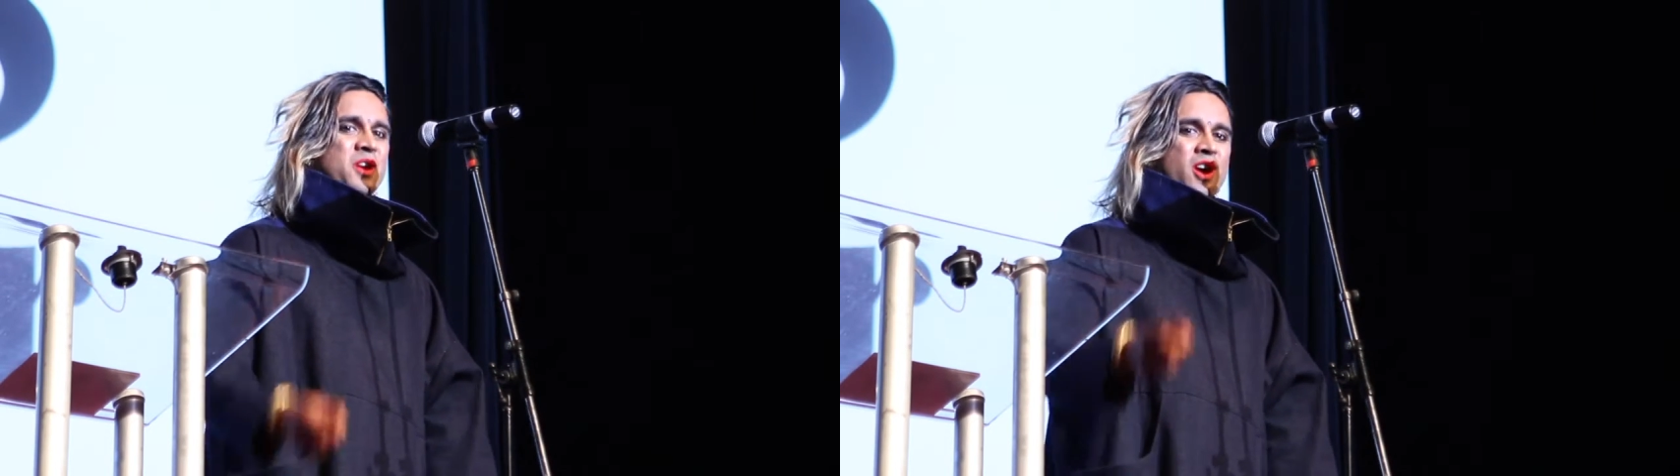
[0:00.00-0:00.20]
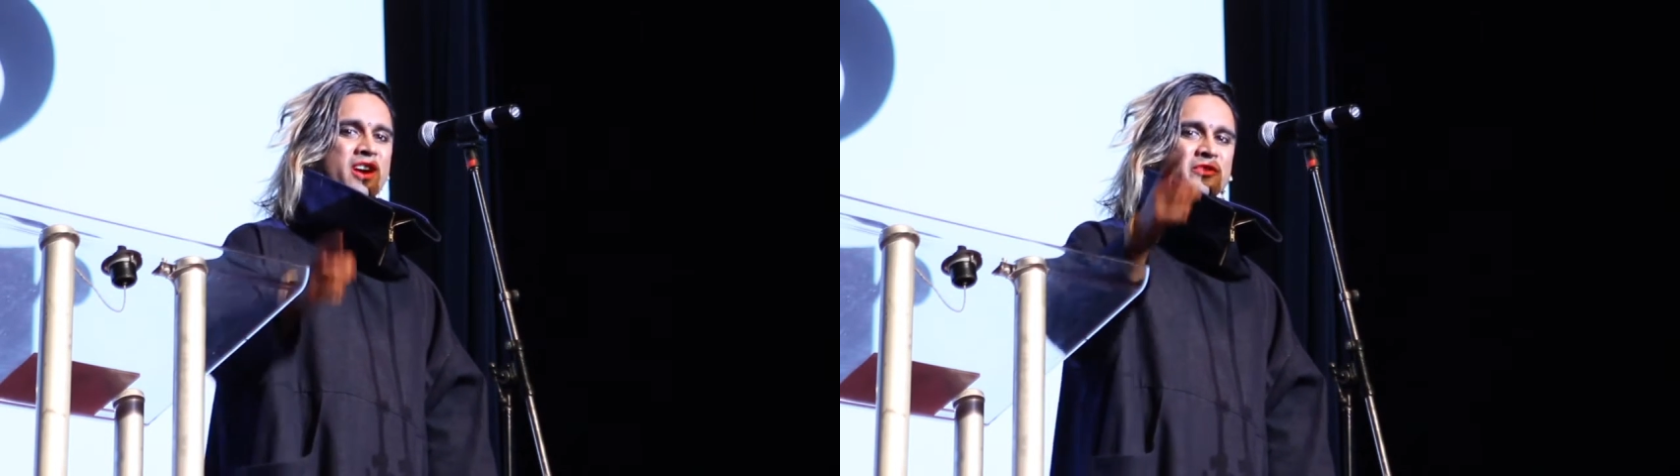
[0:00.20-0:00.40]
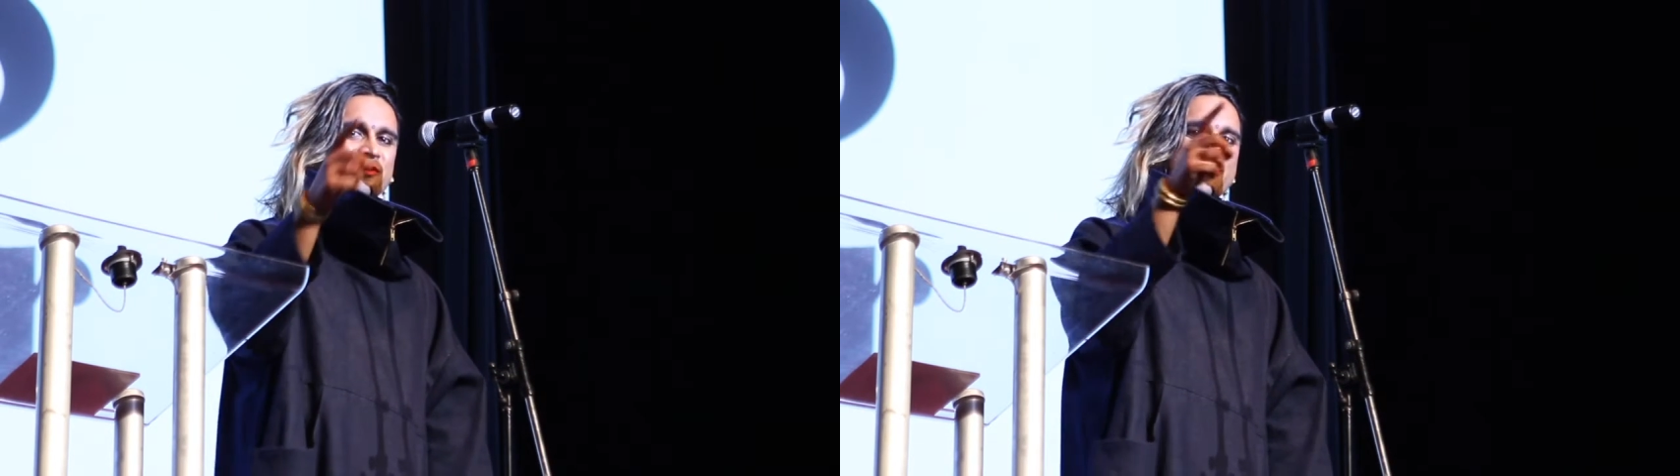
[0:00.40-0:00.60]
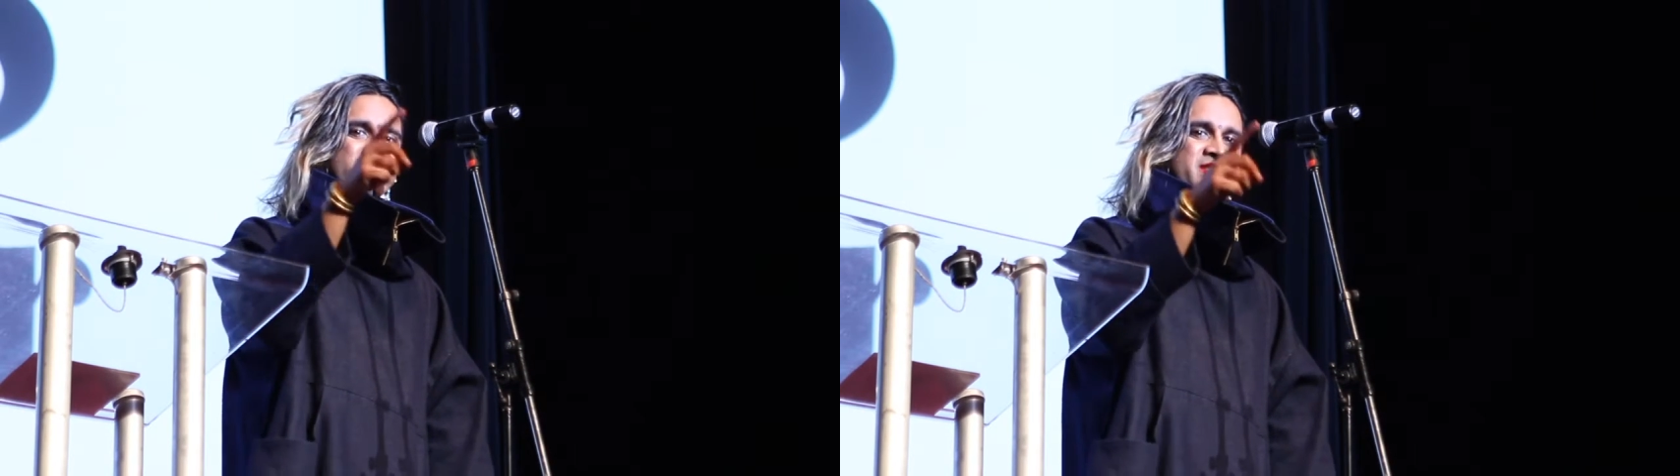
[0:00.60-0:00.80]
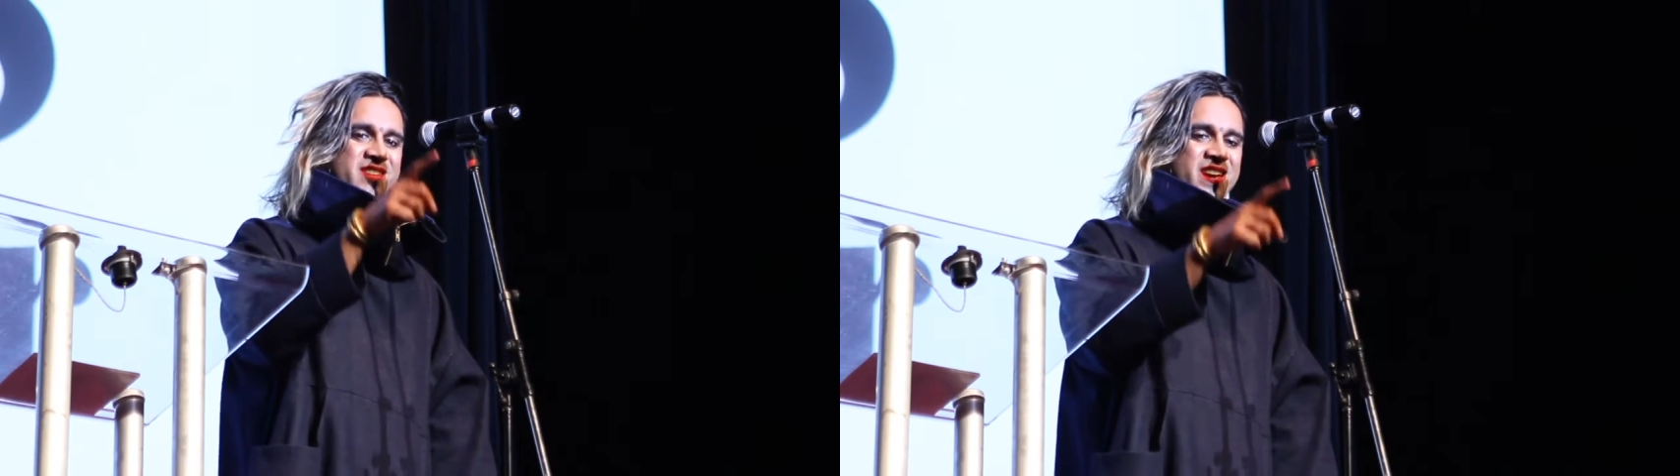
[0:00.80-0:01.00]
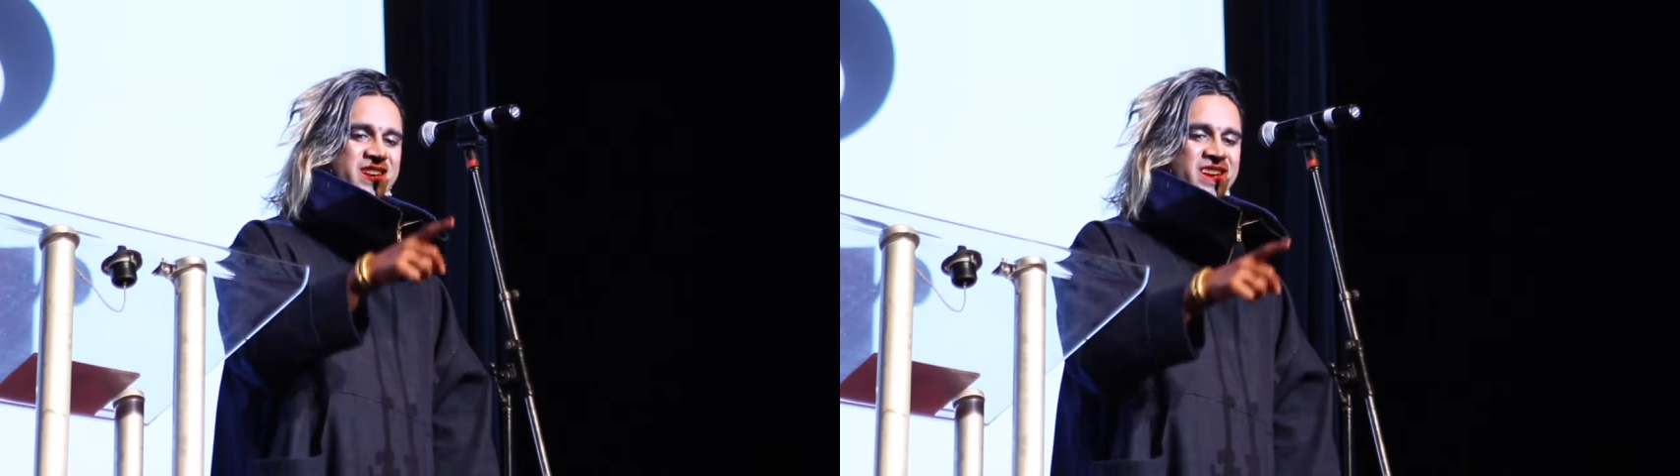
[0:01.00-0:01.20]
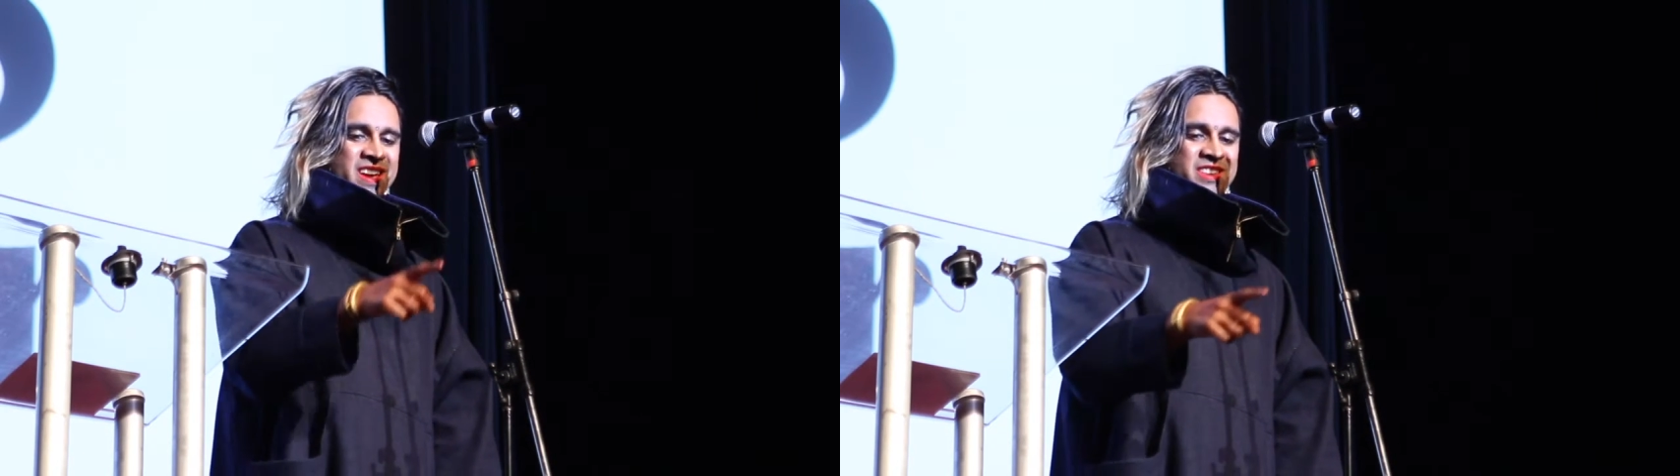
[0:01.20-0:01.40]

it often feels like